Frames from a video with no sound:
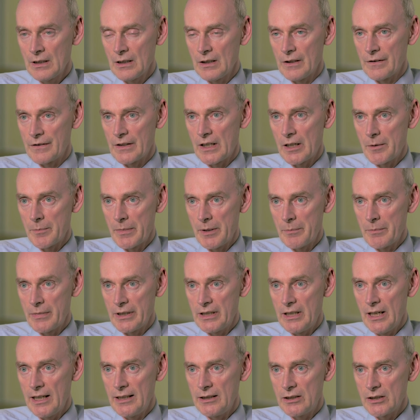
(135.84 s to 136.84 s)
of our member
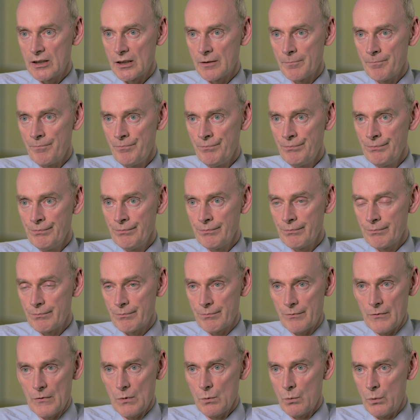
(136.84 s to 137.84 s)
data.
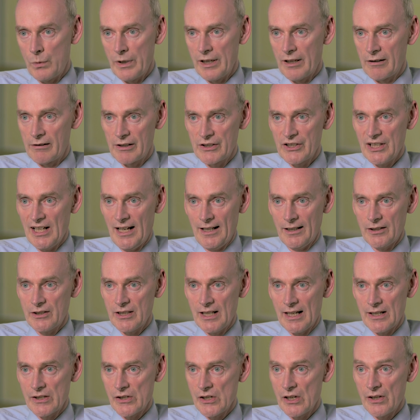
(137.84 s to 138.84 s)
We are attacked
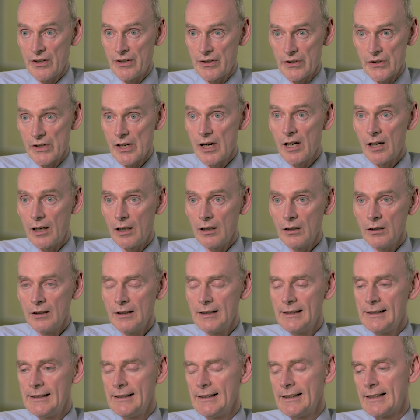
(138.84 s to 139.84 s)
as others are,
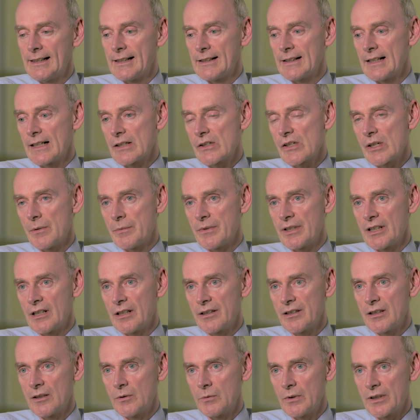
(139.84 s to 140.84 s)
and that's something I
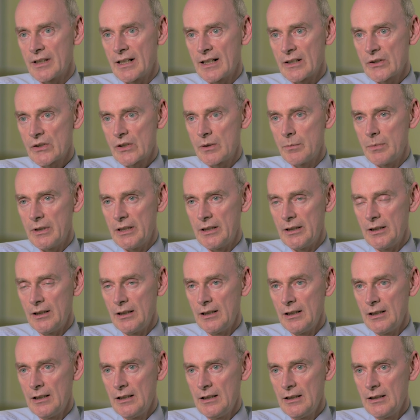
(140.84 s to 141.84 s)
think one has to be
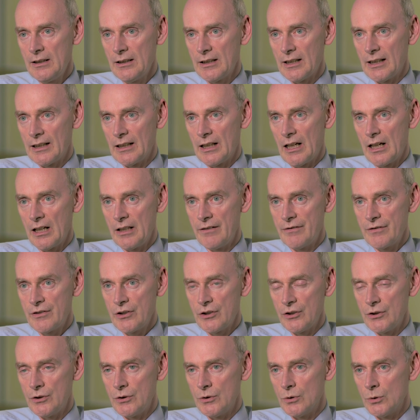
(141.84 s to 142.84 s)
alive
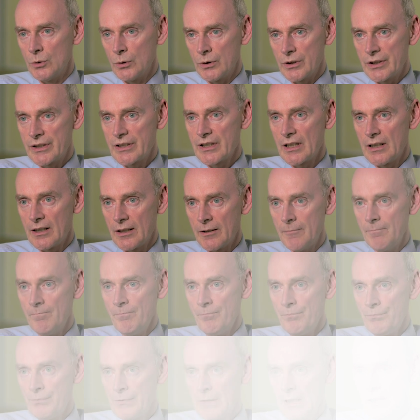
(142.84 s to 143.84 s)
to all the time.
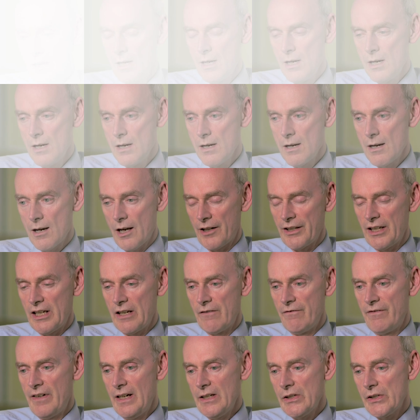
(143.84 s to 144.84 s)
I think
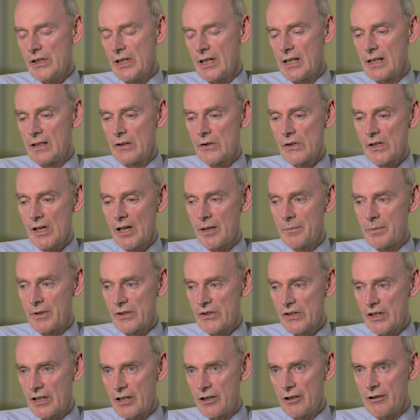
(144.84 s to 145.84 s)
investing in
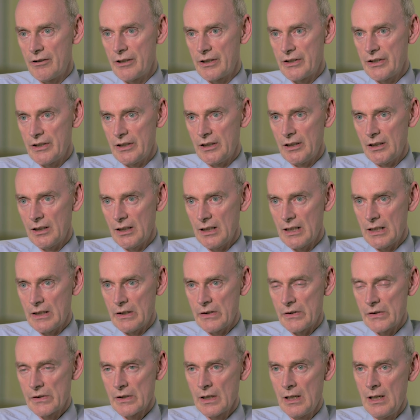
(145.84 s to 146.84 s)
cybersecurity
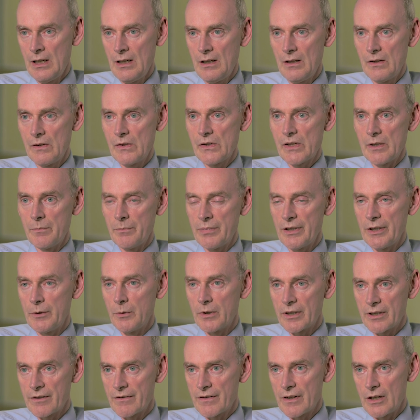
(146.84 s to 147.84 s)
is simply
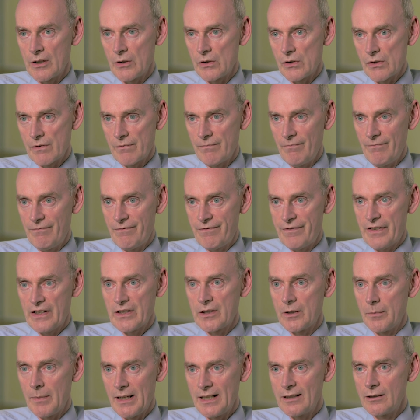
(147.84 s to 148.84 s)
one of those
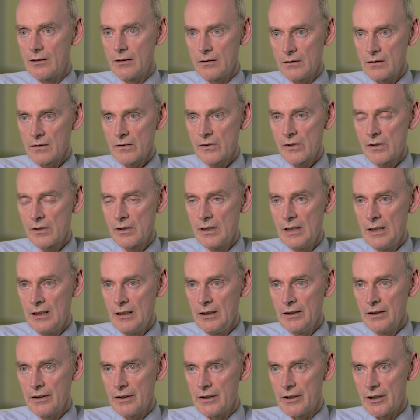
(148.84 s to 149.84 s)
fundamentals
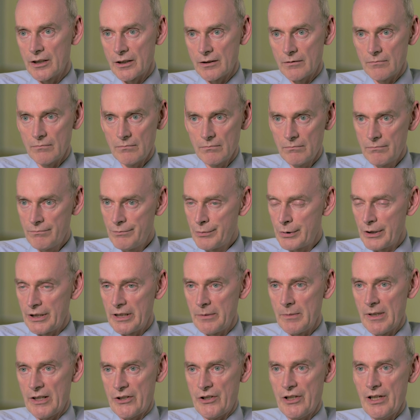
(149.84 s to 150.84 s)
that
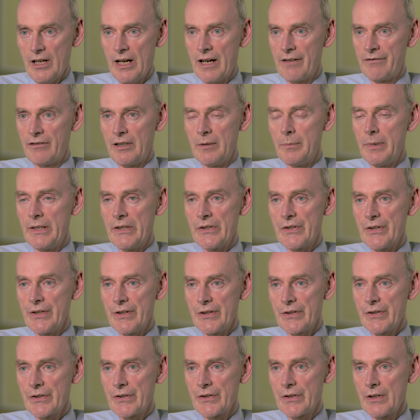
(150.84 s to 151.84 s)
pretty much every
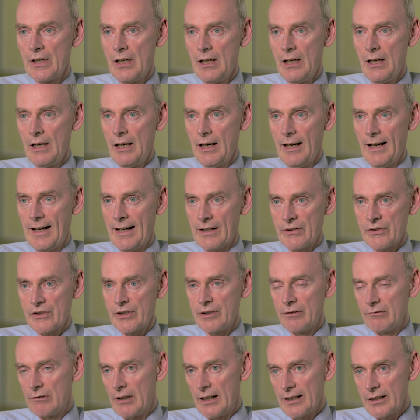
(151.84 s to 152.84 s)
business has
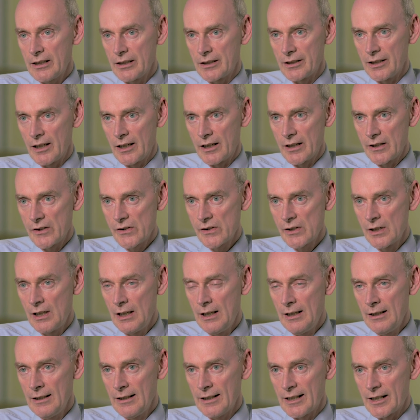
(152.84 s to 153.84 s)
to recognise.
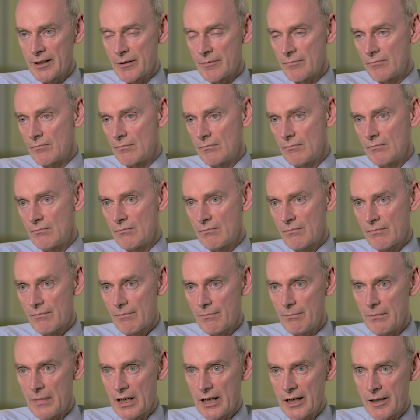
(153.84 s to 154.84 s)
And
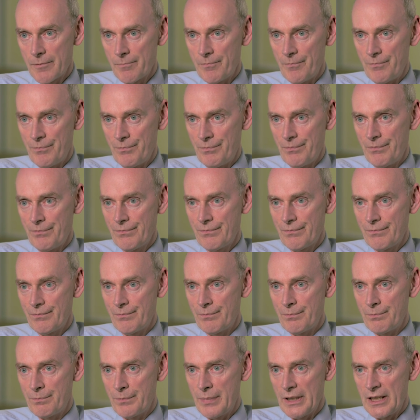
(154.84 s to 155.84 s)
my
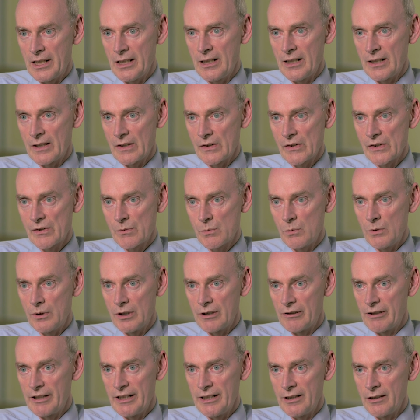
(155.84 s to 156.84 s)
beginnings
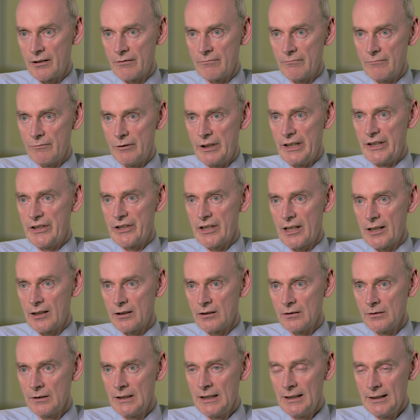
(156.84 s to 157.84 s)
were in
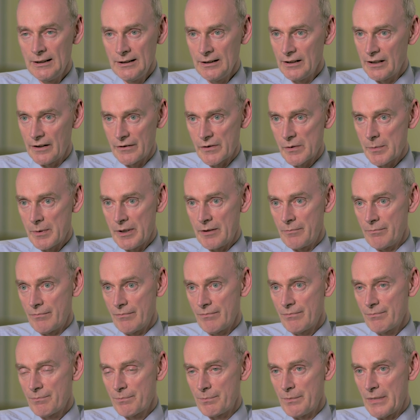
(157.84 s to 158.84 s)
retail. I've spent
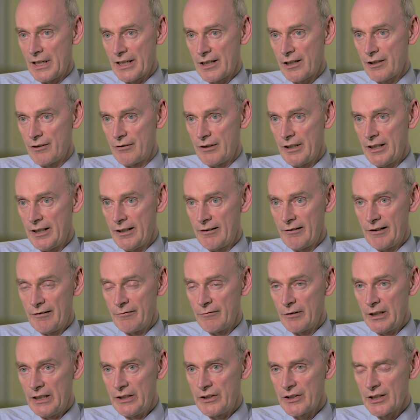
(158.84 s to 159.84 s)
my career in
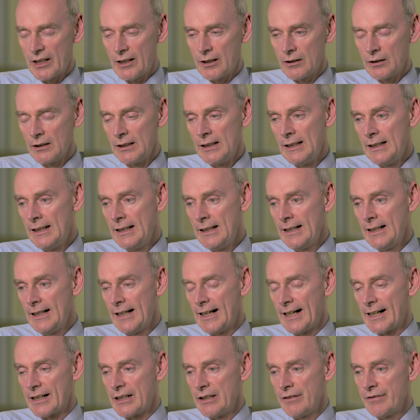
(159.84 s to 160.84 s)
retail.
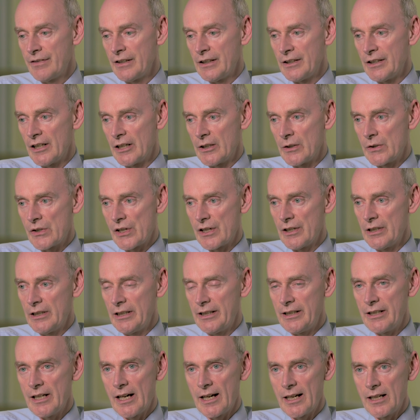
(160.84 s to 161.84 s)
And if in those
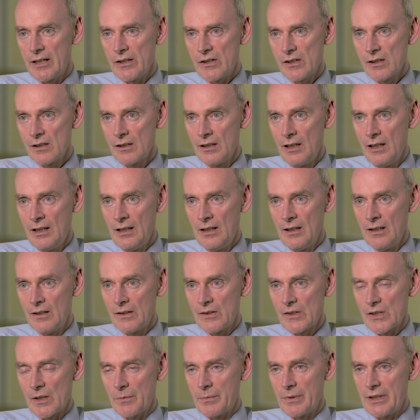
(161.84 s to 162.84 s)
early days
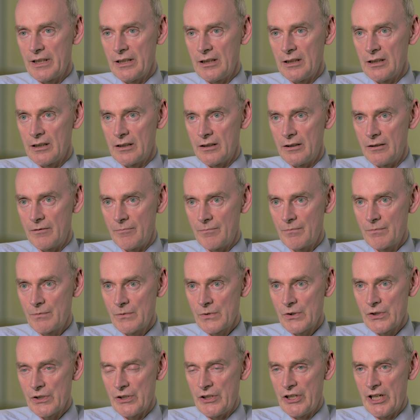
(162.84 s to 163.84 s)
somebody had
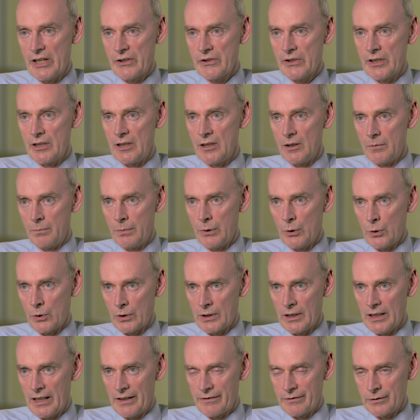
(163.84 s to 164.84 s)
suggested at
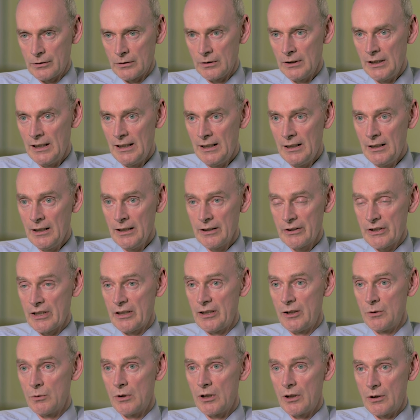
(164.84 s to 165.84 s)
board level, tell
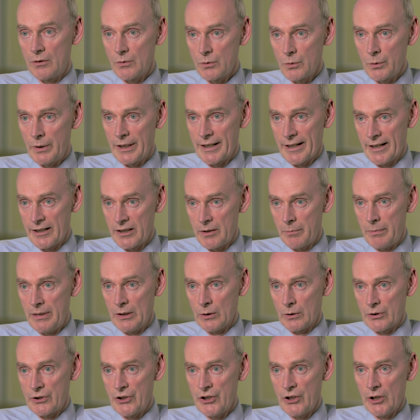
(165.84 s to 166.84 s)
you what, we're going to
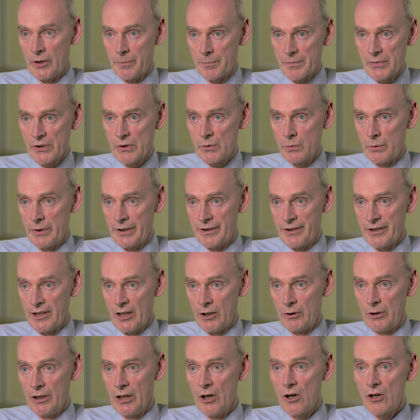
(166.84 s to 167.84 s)
build shops with no
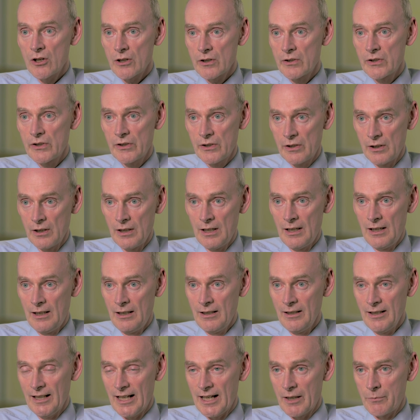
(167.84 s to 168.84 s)
locks
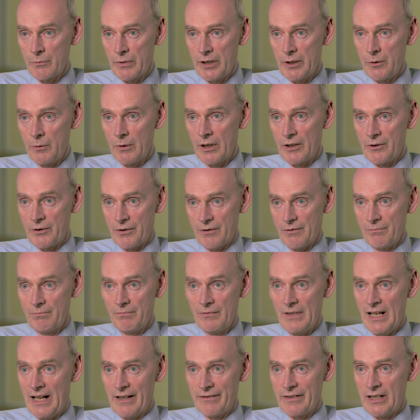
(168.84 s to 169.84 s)
and we won't
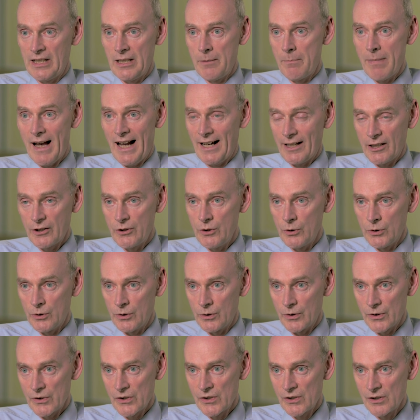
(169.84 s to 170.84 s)
have any back
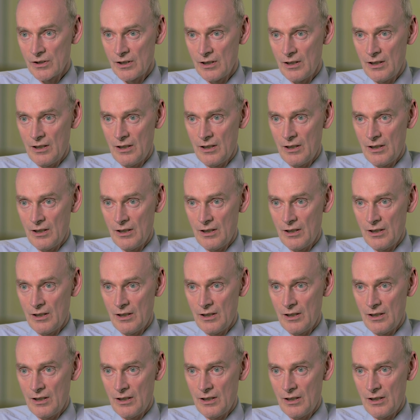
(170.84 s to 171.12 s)
doors,